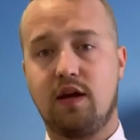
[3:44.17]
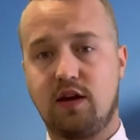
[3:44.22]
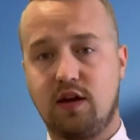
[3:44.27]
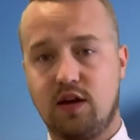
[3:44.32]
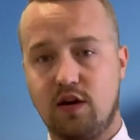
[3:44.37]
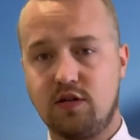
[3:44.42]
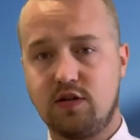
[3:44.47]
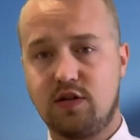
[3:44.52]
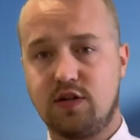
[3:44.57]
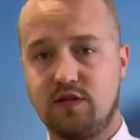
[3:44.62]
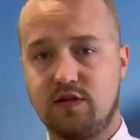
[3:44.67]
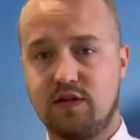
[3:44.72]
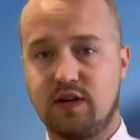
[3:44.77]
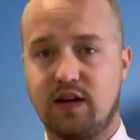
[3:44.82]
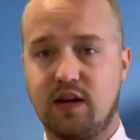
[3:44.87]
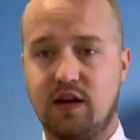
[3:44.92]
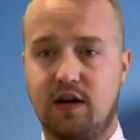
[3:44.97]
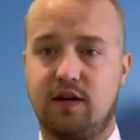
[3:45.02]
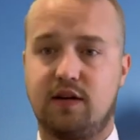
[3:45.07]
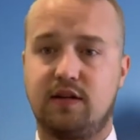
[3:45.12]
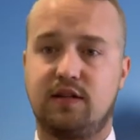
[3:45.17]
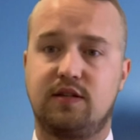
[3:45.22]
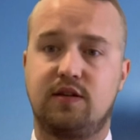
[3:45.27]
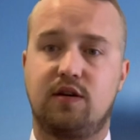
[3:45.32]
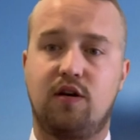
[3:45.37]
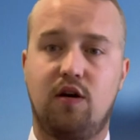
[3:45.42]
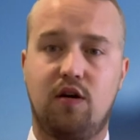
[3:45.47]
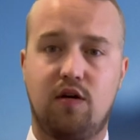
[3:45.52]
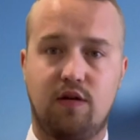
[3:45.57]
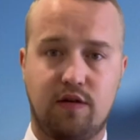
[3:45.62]
Go to the guys
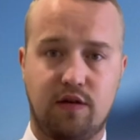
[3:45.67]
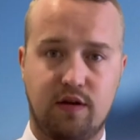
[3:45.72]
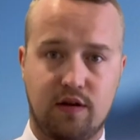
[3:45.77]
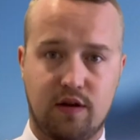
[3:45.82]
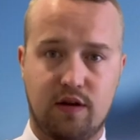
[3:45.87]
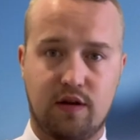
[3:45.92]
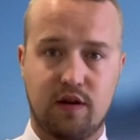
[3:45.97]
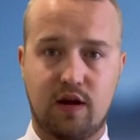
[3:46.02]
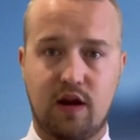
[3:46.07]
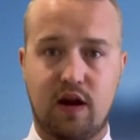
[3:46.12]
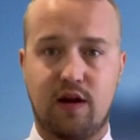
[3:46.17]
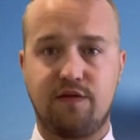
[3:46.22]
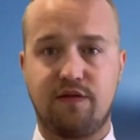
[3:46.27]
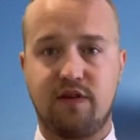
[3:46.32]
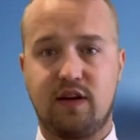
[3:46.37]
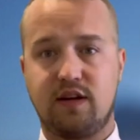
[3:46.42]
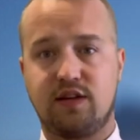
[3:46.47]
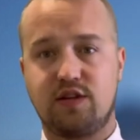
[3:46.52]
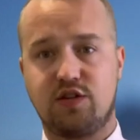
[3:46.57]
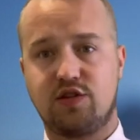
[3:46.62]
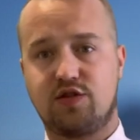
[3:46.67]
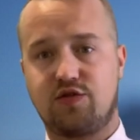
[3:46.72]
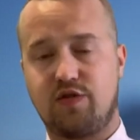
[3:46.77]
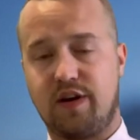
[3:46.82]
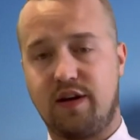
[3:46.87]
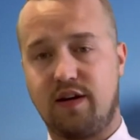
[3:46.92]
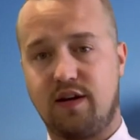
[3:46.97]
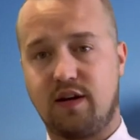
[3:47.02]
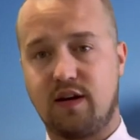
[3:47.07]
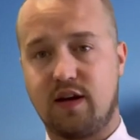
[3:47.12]
on Aviation
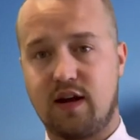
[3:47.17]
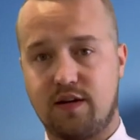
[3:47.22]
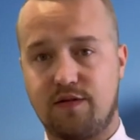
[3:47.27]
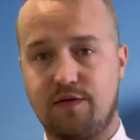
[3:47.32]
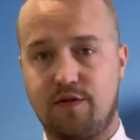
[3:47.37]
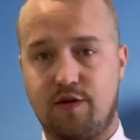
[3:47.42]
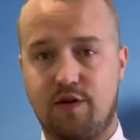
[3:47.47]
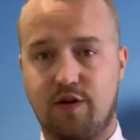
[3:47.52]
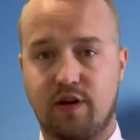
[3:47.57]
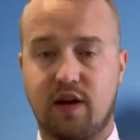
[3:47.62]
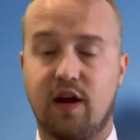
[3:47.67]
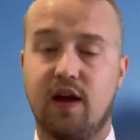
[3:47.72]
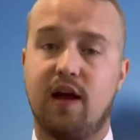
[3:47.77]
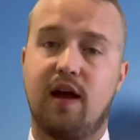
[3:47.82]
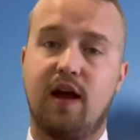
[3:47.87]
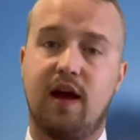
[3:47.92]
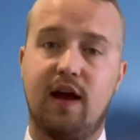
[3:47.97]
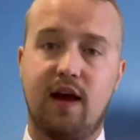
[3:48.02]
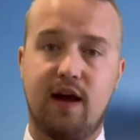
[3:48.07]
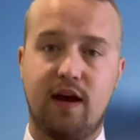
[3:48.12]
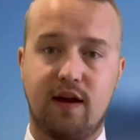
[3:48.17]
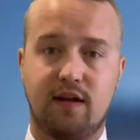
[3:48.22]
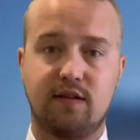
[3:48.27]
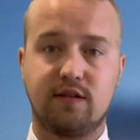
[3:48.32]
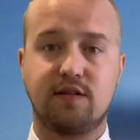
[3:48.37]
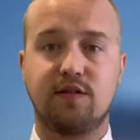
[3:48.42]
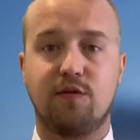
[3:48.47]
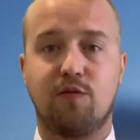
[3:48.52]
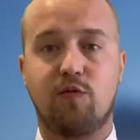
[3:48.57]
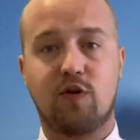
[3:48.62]
Training Network
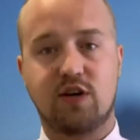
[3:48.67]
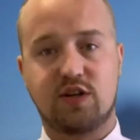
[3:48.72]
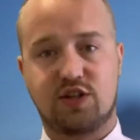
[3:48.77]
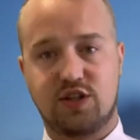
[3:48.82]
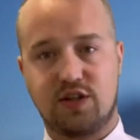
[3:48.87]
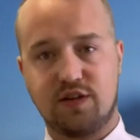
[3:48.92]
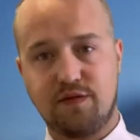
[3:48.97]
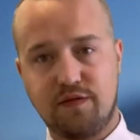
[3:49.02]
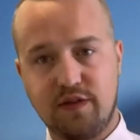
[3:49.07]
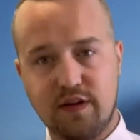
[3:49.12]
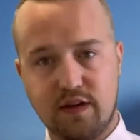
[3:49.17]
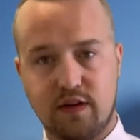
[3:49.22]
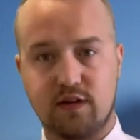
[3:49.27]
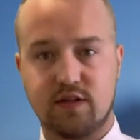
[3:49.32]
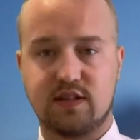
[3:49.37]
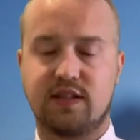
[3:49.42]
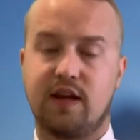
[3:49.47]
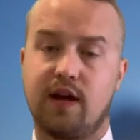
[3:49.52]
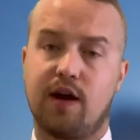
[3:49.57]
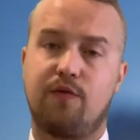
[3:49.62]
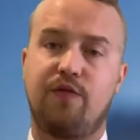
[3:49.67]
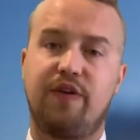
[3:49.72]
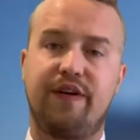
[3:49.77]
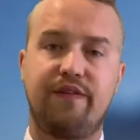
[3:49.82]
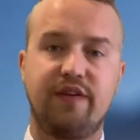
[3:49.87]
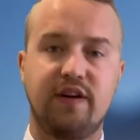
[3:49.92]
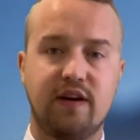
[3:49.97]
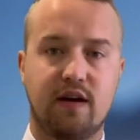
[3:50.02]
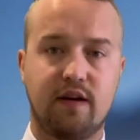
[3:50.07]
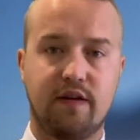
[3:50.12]
and watch the videos. They are
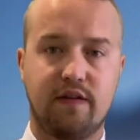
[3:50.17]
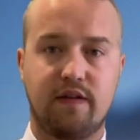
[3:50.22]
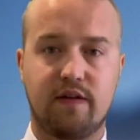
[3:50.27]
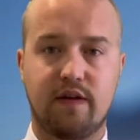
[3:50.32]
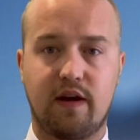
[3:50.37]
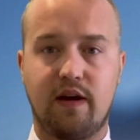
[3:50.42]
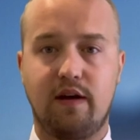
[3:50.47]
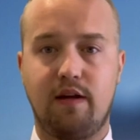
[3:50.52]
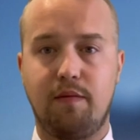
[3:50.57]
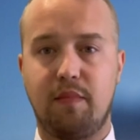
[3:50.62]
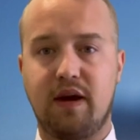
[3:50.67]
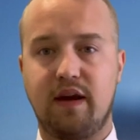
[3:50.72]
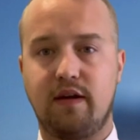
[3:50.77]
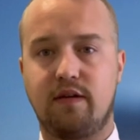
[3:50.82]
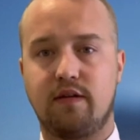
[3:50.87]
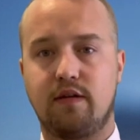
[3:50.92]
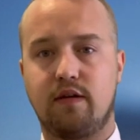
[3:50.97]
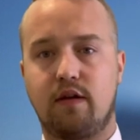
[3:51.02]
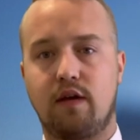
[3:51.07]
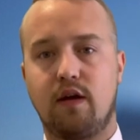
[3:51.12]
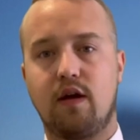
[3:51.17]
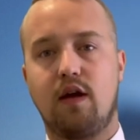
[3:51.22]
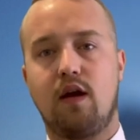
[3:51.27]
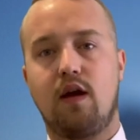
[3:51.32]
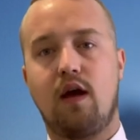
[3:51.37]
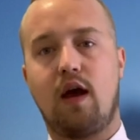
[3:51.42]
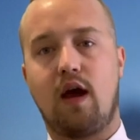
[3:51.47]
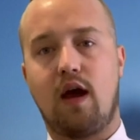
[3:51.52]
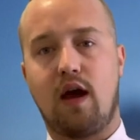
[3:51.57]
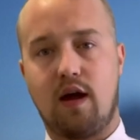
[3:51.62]
very nice animated
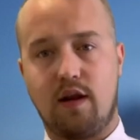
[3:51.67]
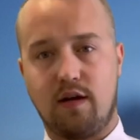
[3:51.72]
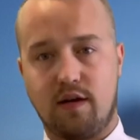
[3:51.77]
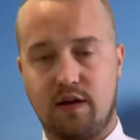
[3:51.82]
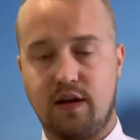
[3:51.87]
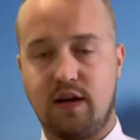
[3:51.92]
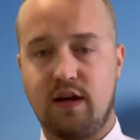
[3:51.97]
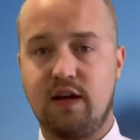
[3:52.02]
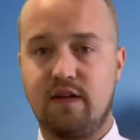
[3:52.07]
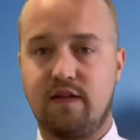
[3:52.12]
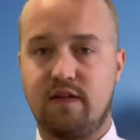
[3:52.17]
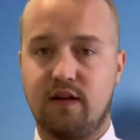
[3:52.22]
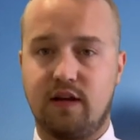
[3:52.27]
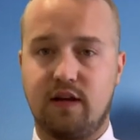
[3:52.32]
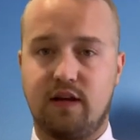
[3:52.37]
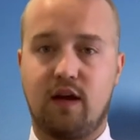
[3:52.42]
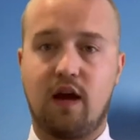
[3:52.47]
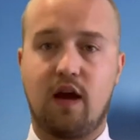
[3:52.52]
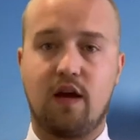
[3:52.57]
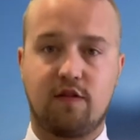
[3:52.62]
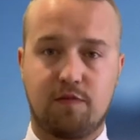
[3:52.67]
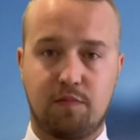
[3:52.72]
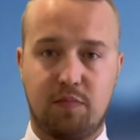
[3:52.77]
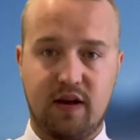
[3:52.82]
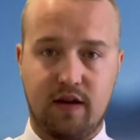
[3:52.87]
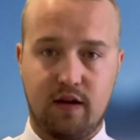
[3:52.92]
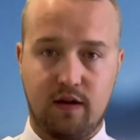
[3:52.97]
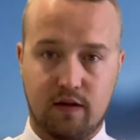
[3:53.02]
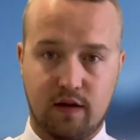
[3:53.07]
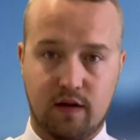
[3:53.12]
and easily
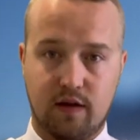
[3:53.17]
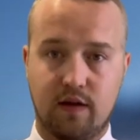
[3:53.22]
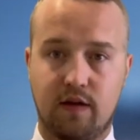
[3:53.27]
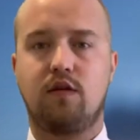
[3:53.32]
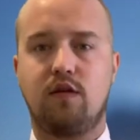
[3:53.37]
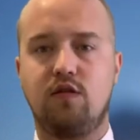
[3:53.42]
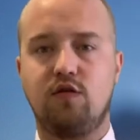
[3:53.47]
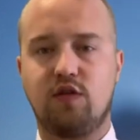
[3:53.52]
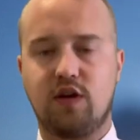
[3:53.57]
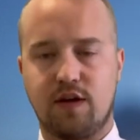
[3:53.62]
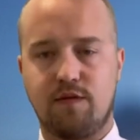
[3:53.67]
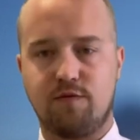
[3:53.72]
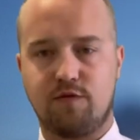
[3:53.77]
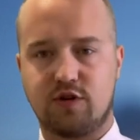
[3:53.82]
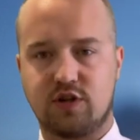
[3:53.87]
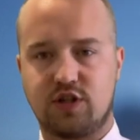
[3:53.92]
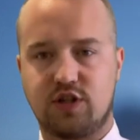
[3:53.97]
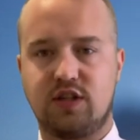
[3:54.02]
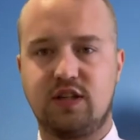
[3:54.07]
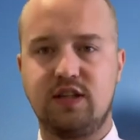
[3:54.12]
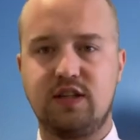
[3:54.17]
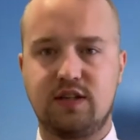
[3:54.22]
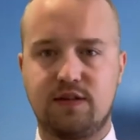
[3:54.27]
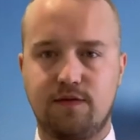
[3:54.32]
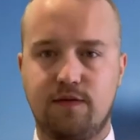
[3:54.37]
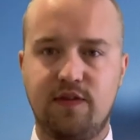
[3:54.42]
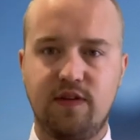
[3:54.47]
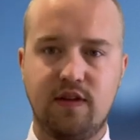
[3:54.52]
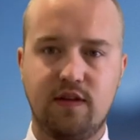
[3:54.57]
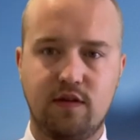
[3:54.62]
explained. You can watch these
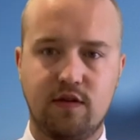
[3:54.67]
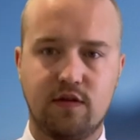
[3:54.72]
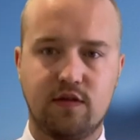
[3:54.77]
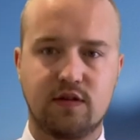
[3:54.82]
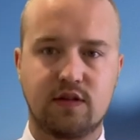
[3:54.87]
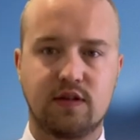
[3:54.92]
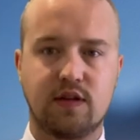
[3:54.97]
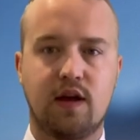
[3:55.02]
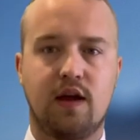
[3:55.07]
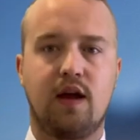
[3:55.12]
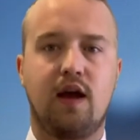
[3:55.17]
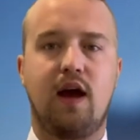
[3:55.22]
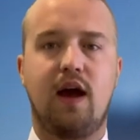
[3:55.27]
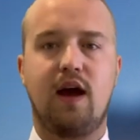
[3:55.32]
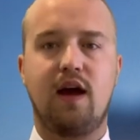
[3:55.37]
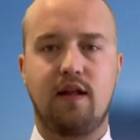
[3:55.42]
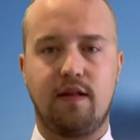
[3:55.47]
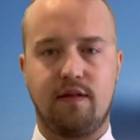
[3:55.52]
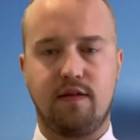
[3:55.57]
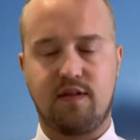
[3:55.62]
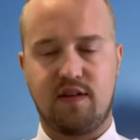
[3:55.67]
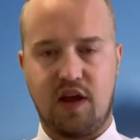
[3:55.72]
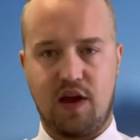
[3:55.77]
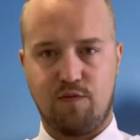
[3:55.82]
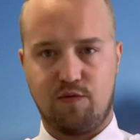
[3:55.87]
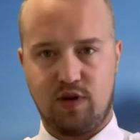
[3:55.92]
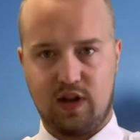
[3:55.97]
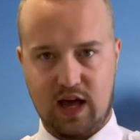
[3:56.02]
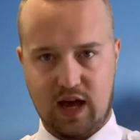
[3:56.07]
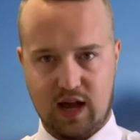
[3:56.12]
videos and they
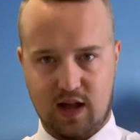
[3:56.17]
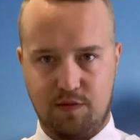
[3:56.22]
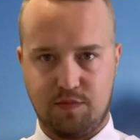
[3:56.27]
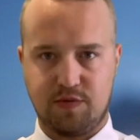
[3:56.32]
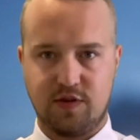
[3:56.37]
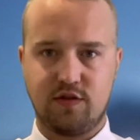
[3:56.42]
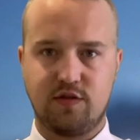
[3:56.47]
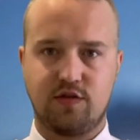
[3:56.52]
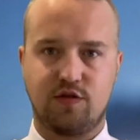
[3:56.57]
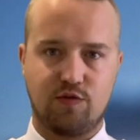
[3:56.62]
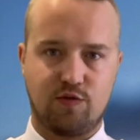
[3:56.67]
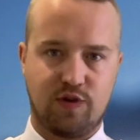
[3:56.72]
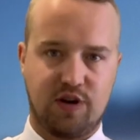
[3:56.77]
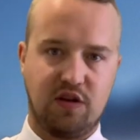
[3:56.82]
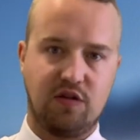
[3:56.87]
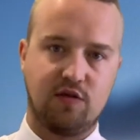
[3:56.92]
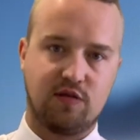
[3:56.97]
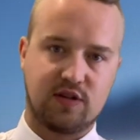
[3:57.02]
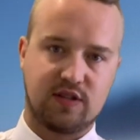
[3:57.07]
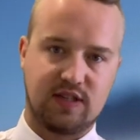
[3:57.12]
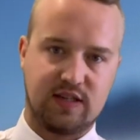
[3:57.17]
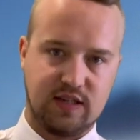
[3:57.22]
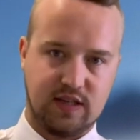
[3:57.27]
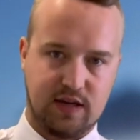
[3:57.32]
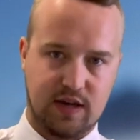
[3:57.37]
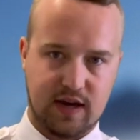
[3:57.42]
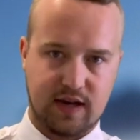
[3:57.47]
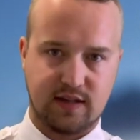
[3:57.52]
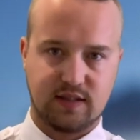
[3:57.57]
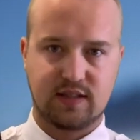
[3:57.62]
will help you during your
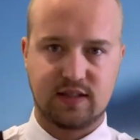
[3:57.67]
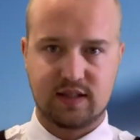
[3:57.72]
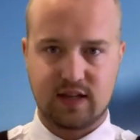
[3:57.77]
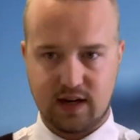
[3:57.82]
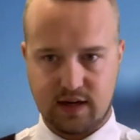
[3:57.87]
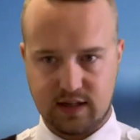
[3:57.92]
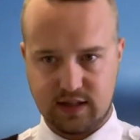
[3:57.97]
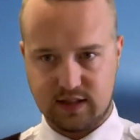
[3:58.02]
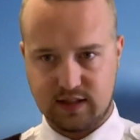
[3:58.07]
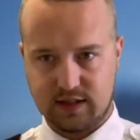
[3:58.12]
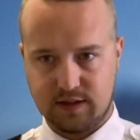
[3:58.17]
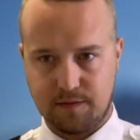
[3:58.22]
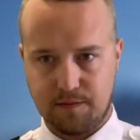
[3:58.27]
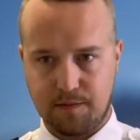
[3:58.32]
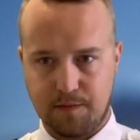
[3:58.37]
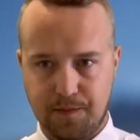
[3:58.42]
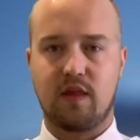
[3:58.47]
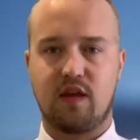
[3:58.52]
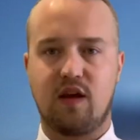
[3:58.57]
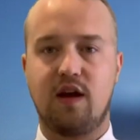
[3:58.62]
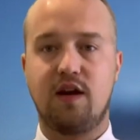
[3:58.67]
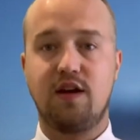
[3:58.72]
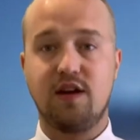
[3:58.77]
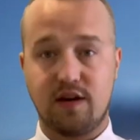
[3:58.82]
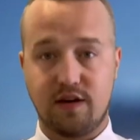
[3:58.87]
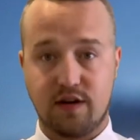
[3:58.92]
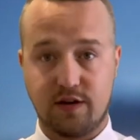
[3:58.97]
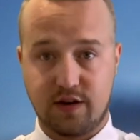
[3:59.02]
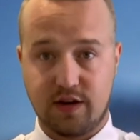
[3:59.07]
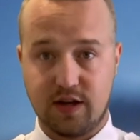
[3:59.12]
CAA studies.
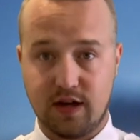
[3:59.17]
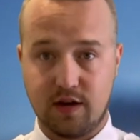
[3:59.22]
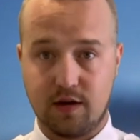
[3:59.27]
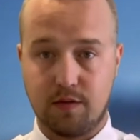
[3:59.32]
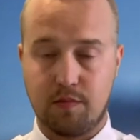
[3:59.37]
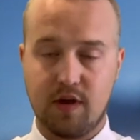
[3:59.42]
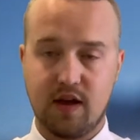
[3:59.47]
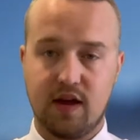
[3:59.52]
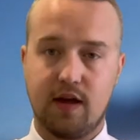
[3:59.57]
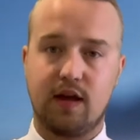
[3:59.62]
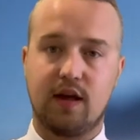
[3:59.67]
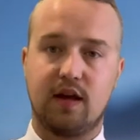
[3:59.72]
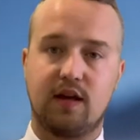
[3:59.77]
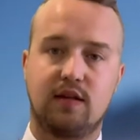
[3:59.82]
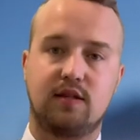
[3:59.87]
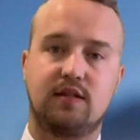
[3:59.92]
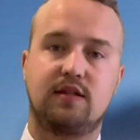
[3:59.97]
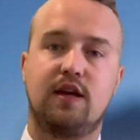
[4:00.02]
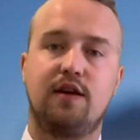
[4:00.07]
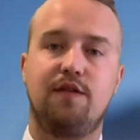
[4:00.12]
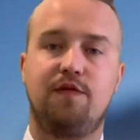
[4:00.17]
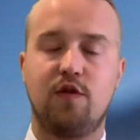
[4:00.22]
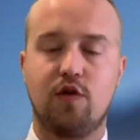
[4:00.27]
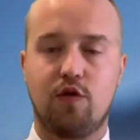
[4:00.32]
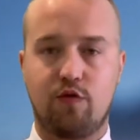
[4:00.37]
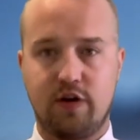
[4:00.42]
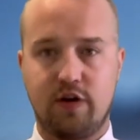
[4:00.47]
Another tip is if you're